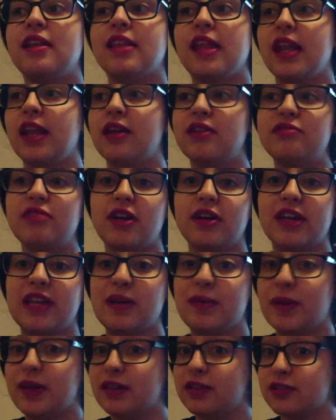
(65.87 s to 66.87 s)
The Love
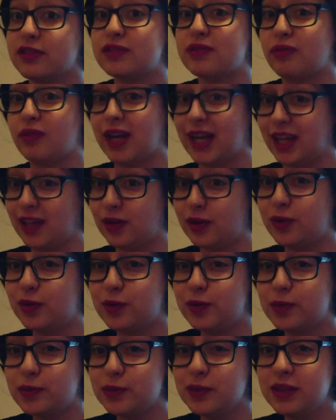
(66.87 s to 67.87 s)
Locket one looks really
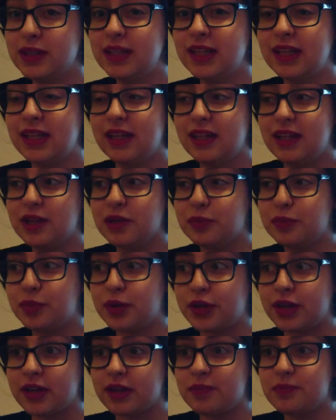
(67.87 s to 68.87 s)
cool,
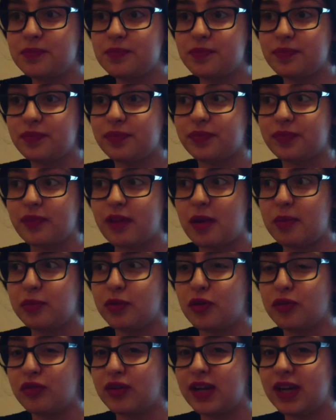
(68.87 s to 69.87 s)
but I'm
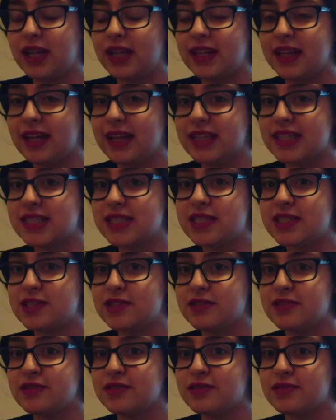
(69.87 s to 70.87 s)
not really that
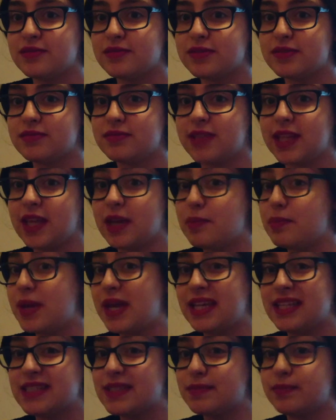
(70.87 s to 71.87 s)
into the
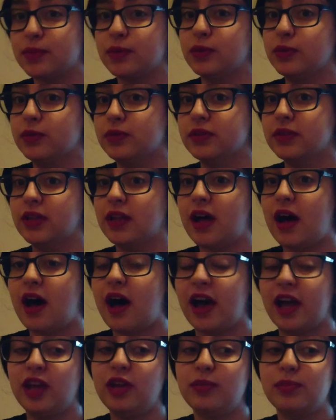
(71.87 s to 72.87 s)
Amazeball
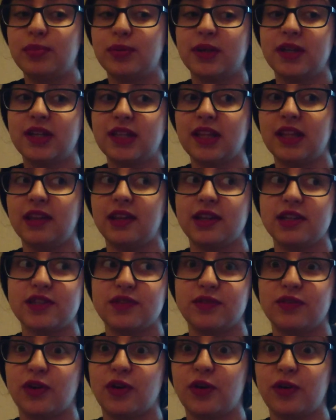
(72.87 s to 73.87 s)
hype that Lush
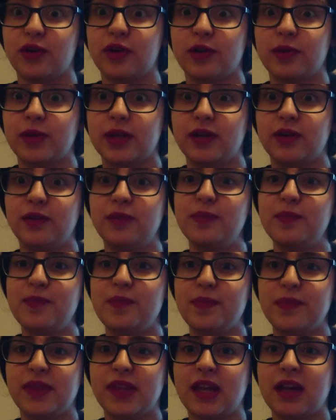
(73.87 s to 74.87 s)
have got going on.
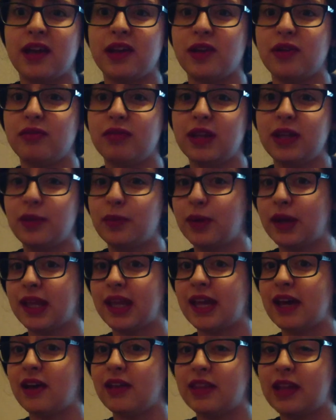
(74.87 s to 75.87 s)
I don't really want to
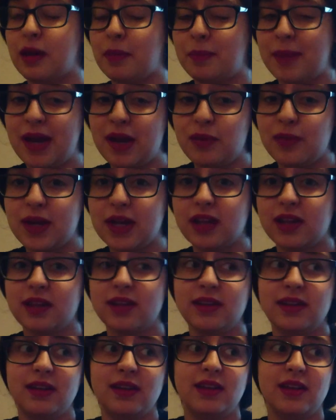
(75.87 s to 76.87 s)
get on that
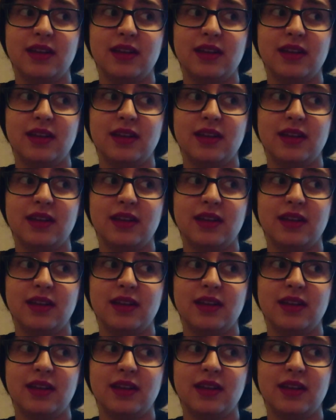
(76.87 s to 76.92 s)
bandwagon.